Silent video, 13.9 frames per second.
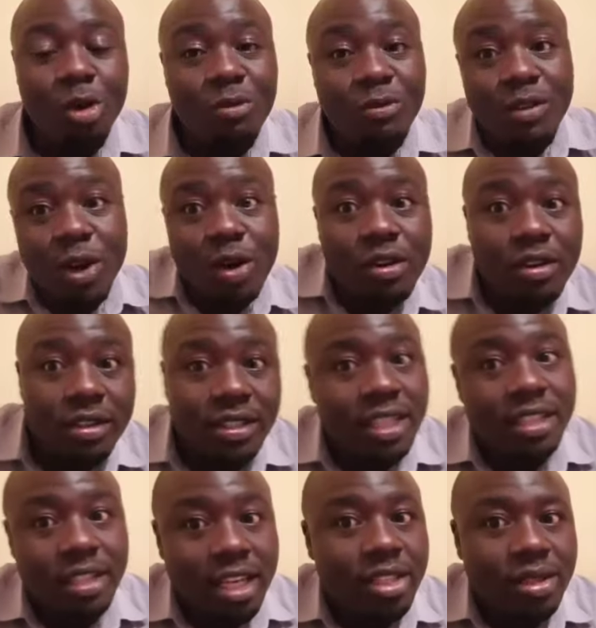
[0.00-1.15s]
of low
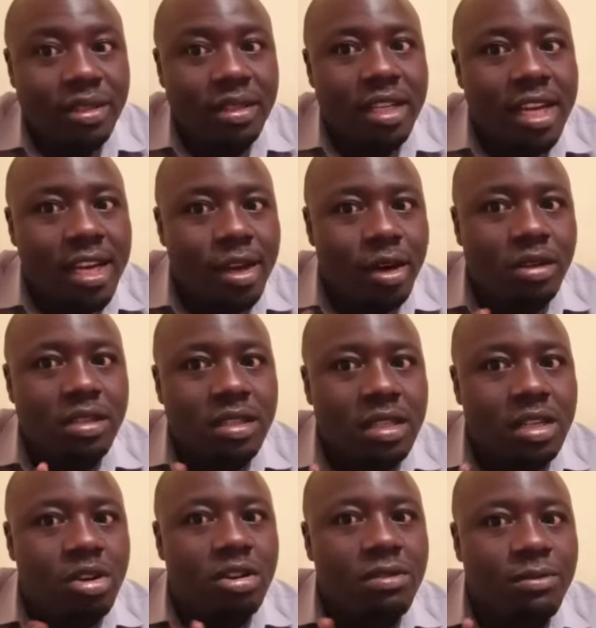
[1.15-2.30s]
concentration. Don't
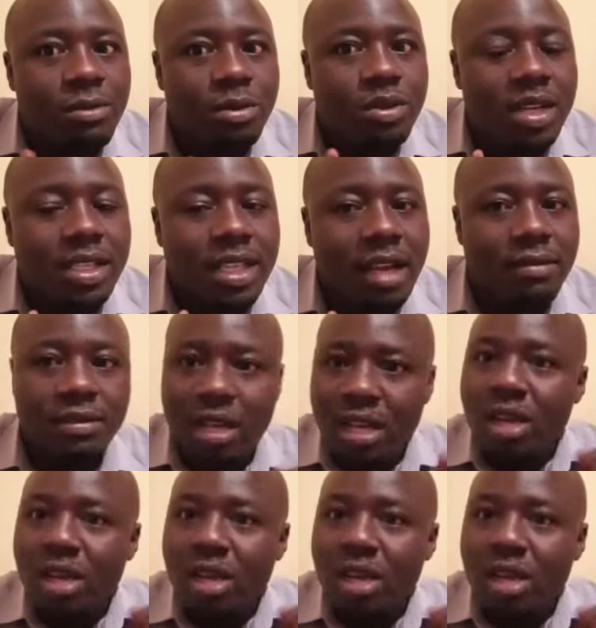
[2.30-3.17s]
confuse yourself.